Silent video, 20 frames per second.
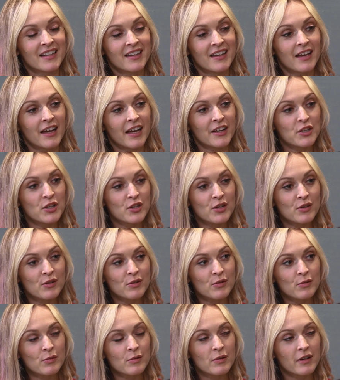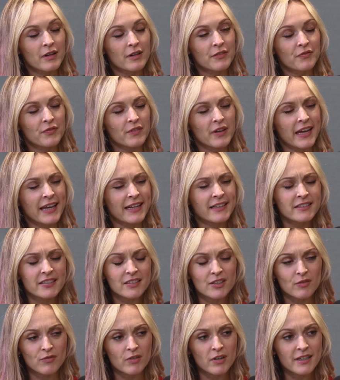And you have hinted
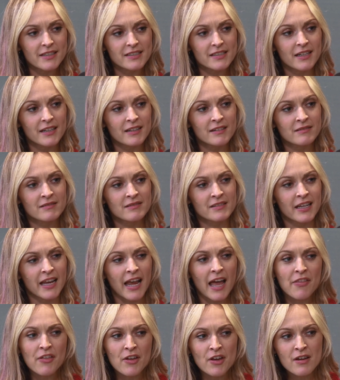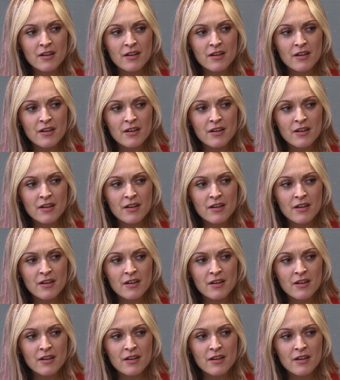at writing together?